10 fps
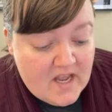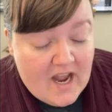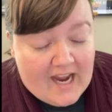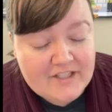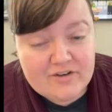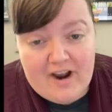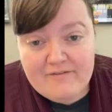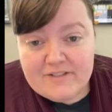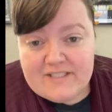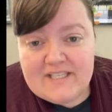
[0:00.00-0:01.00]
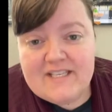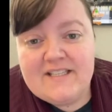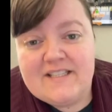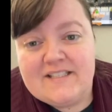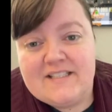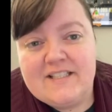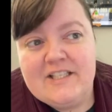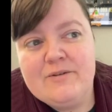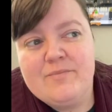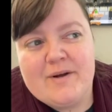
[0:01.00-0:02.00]
I traveled to England
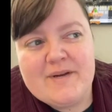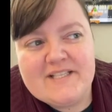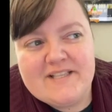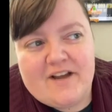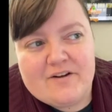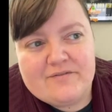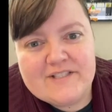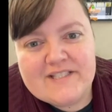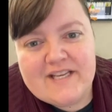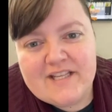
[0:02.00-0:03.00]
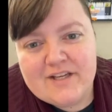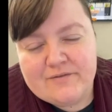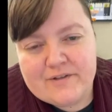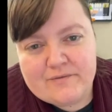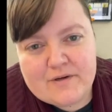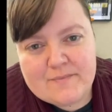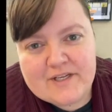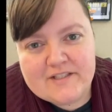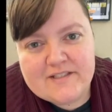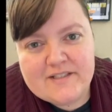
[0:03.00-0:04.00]
by myself and stayed there for 3
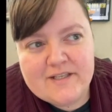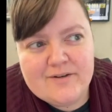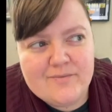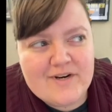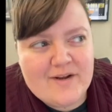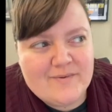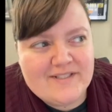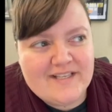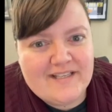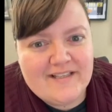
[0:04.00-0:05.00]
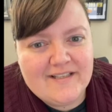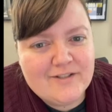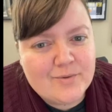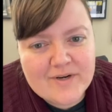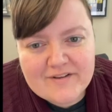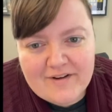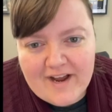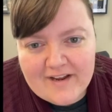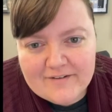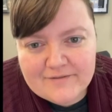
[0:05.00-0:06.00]
months when I was like
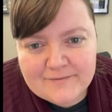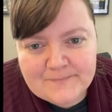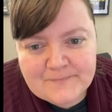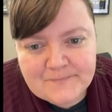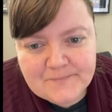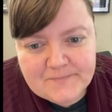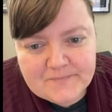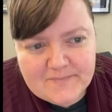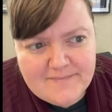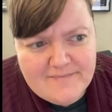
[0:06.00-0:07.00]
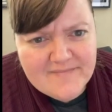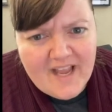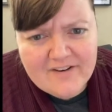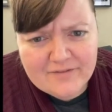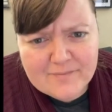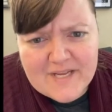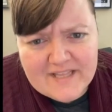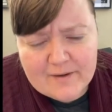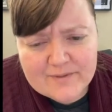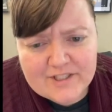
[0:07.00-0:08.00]
25. And for me,
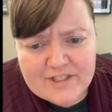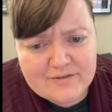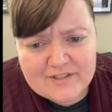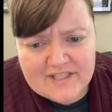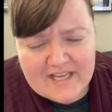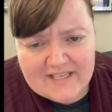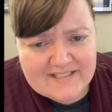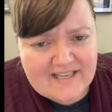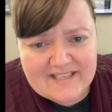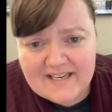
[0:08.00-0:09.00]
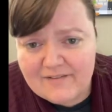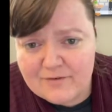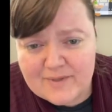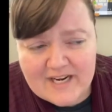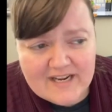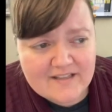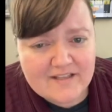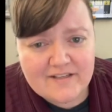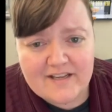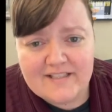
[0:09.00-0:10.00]
that was a huge thing because I had never been out of the
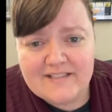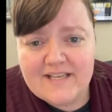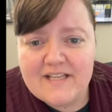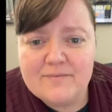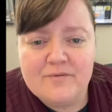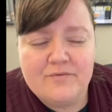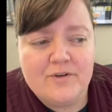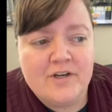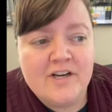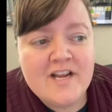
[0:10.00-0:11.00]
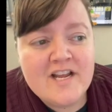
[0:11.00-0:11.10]
United States before.